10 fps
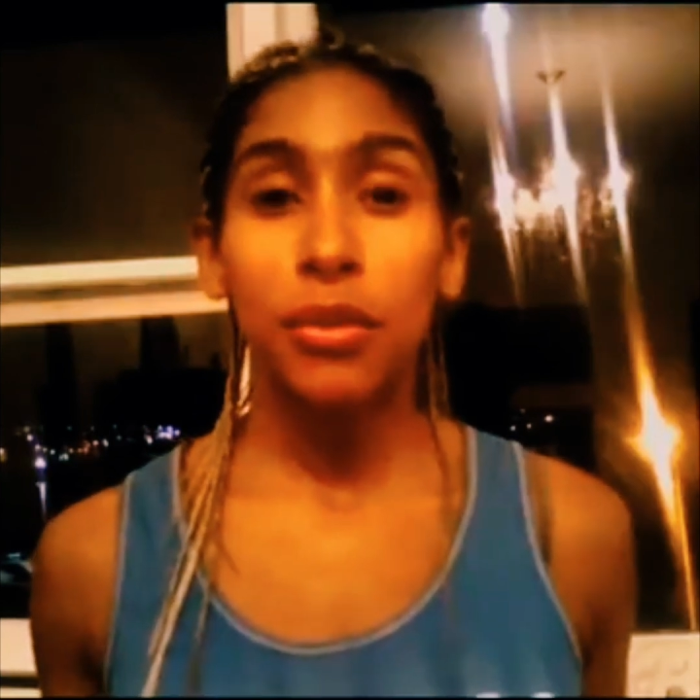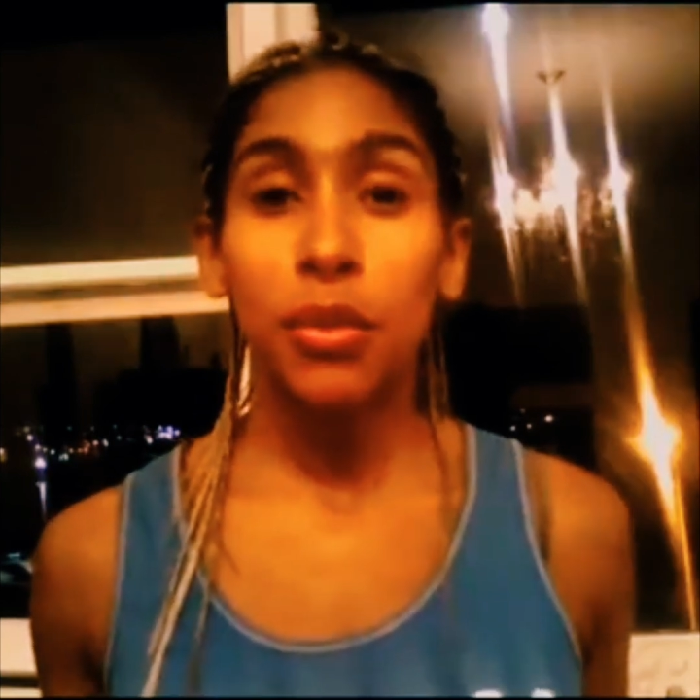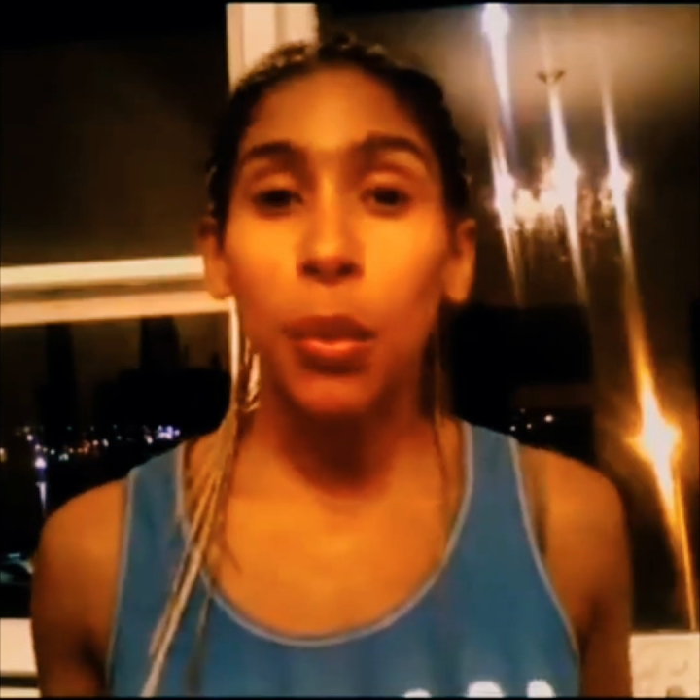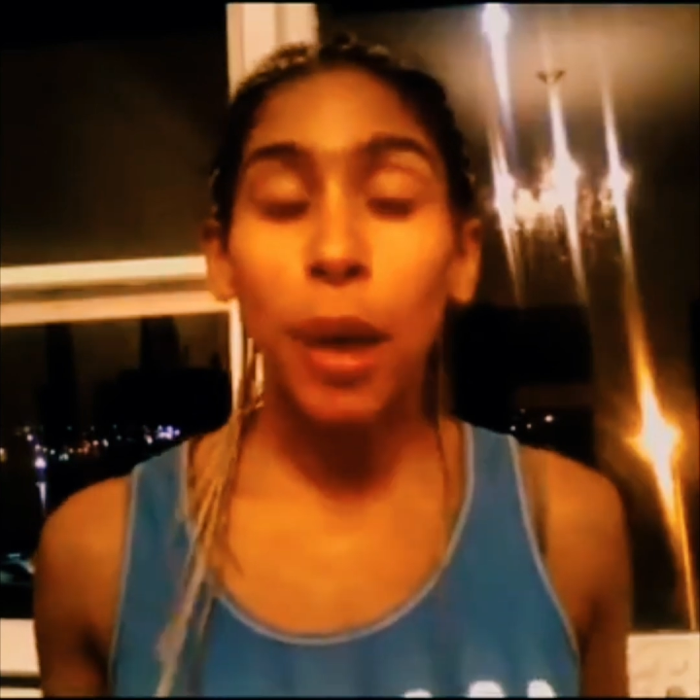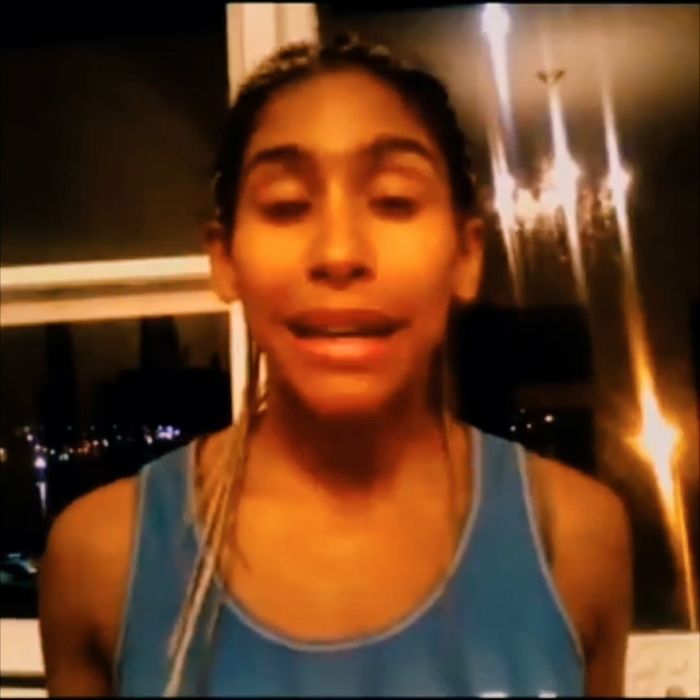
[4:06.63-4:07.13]

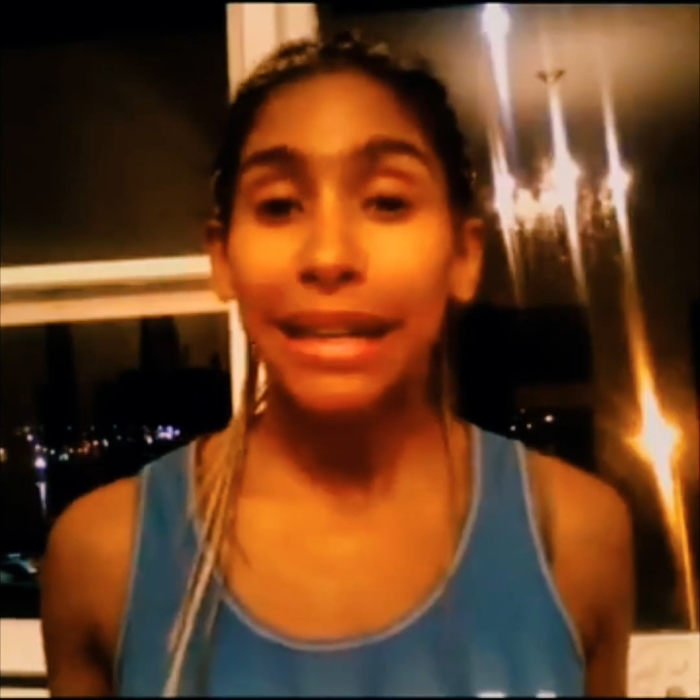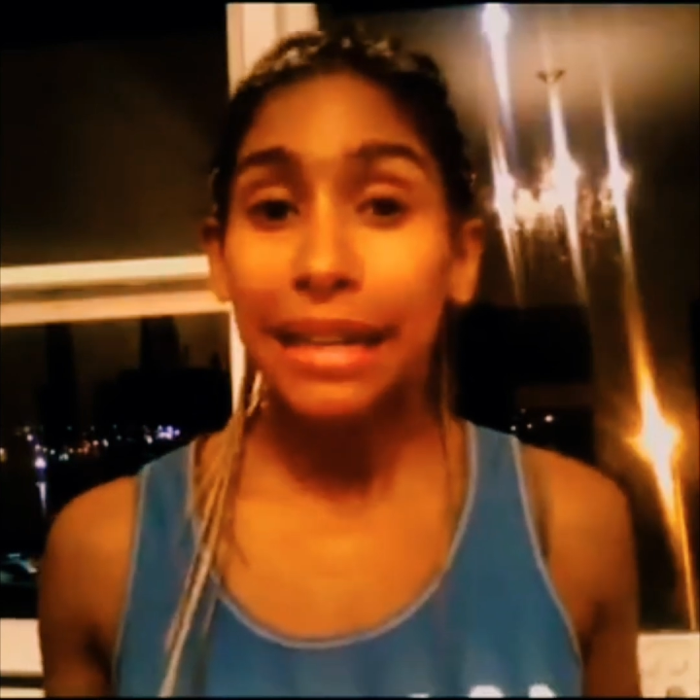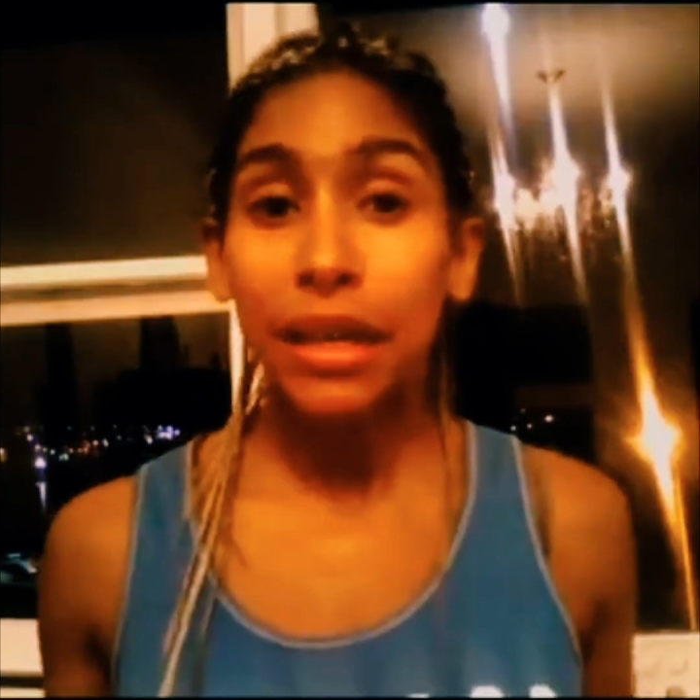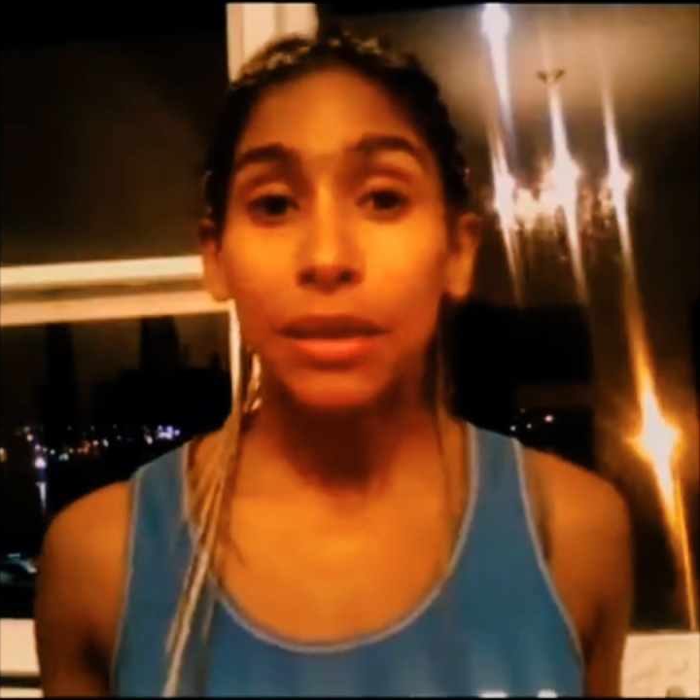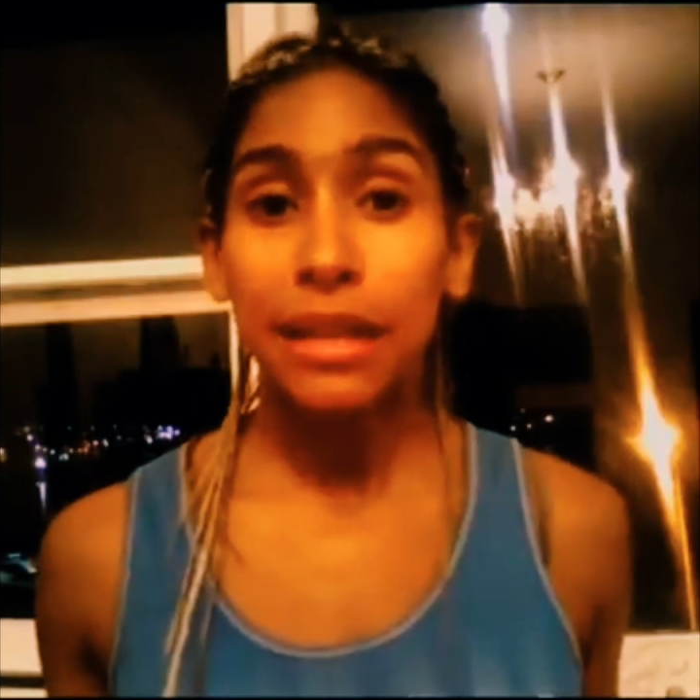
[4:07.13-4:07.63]
quite
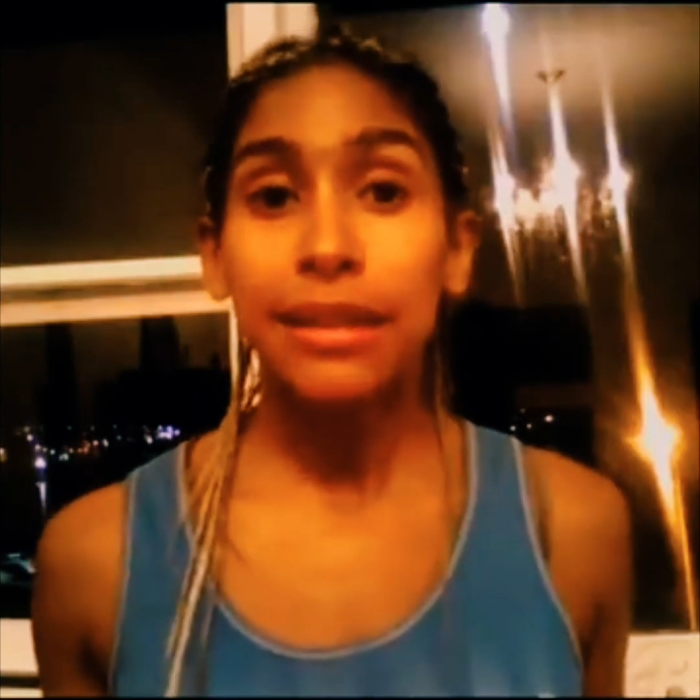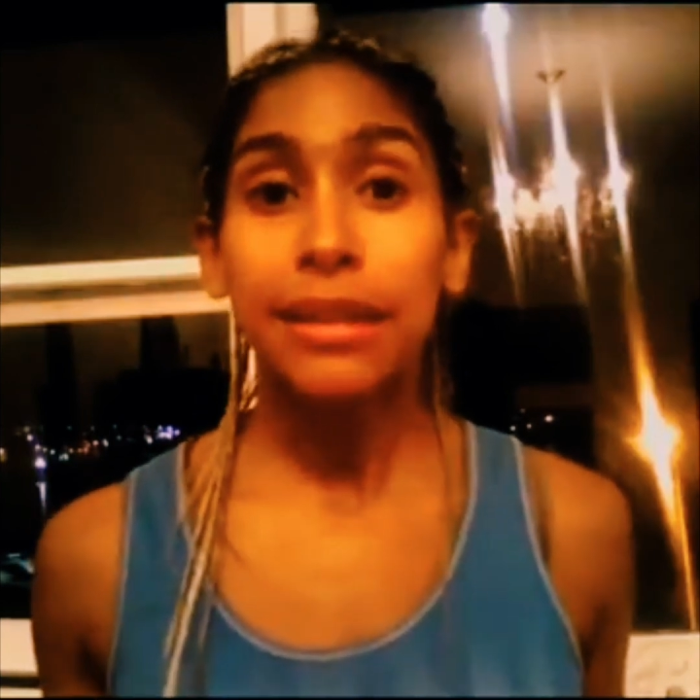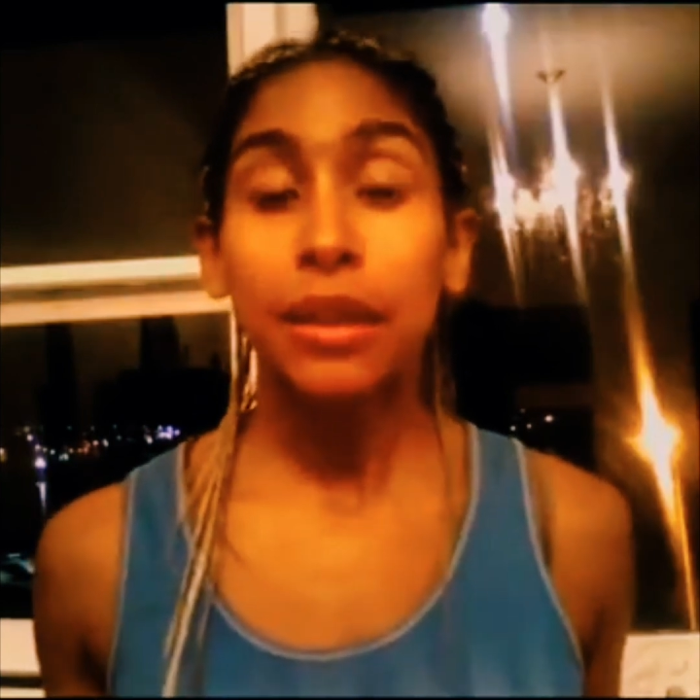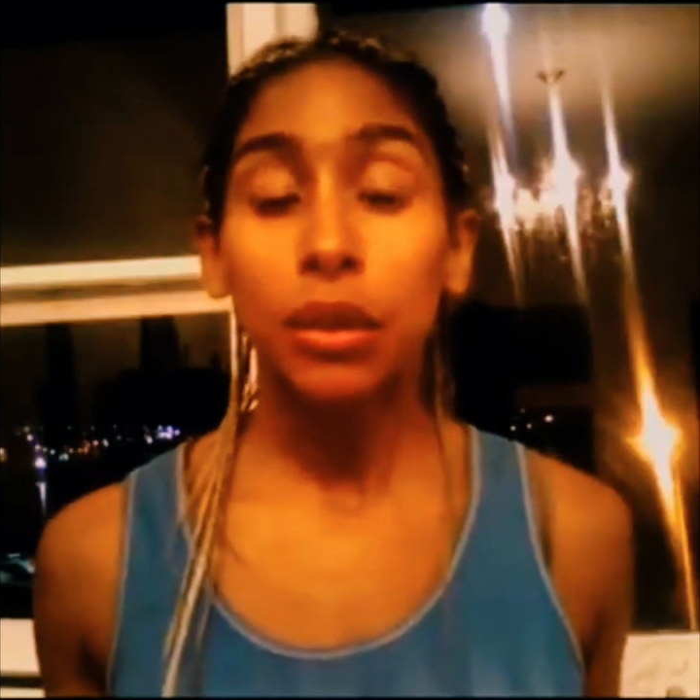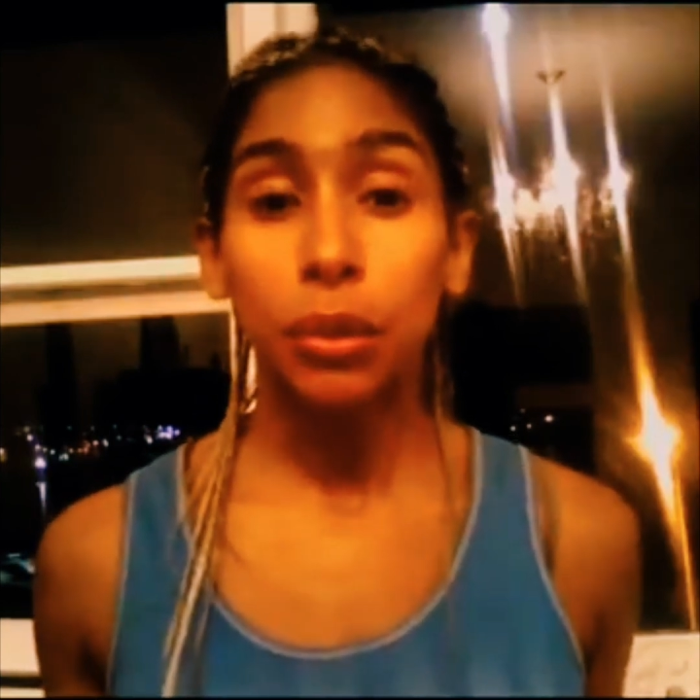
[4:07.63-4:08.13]

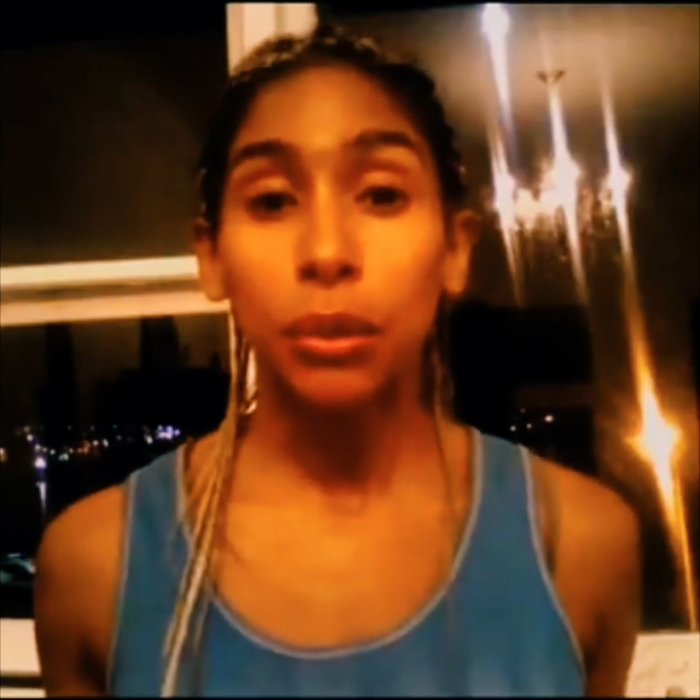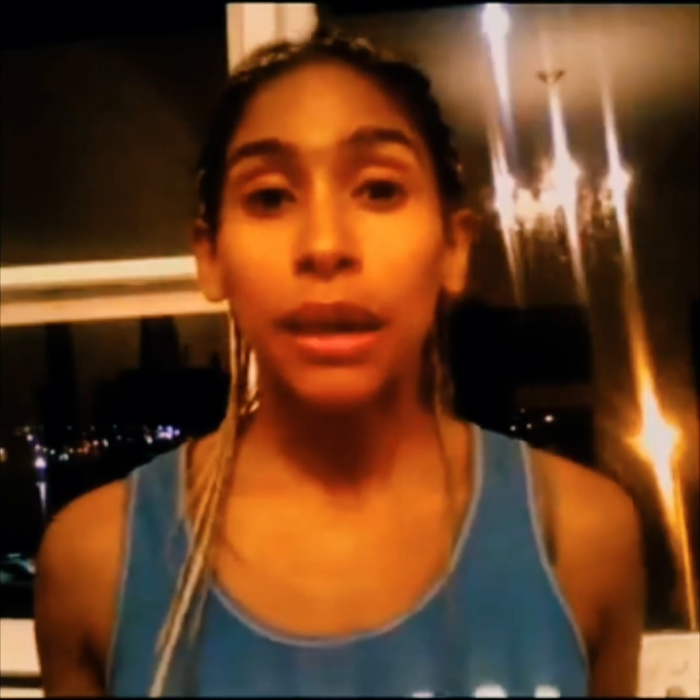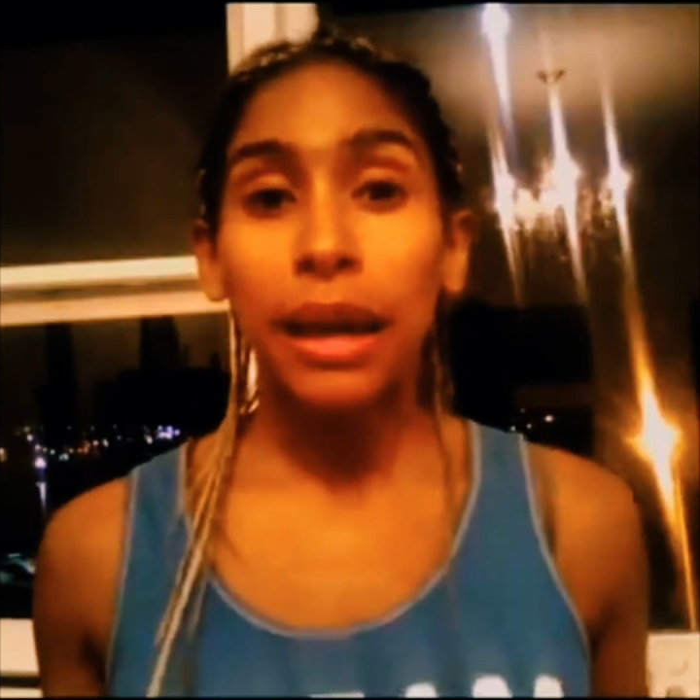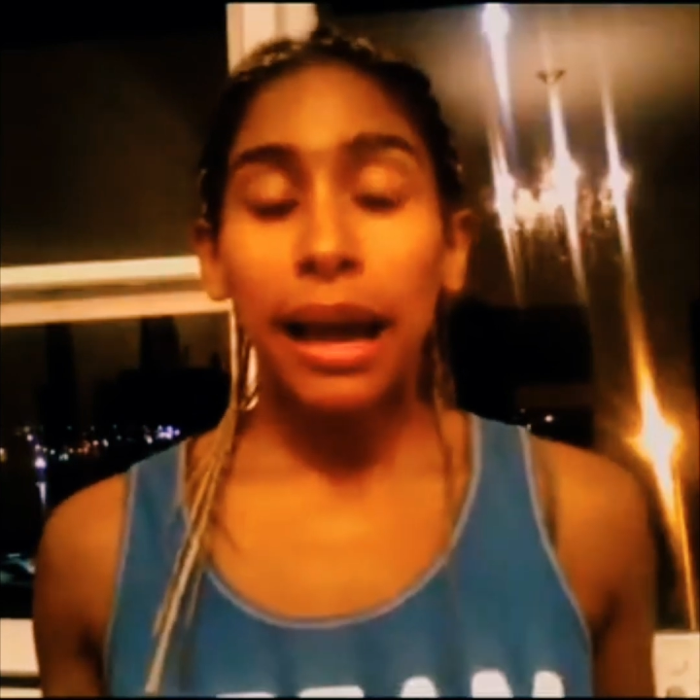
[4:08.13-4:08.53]
egotistical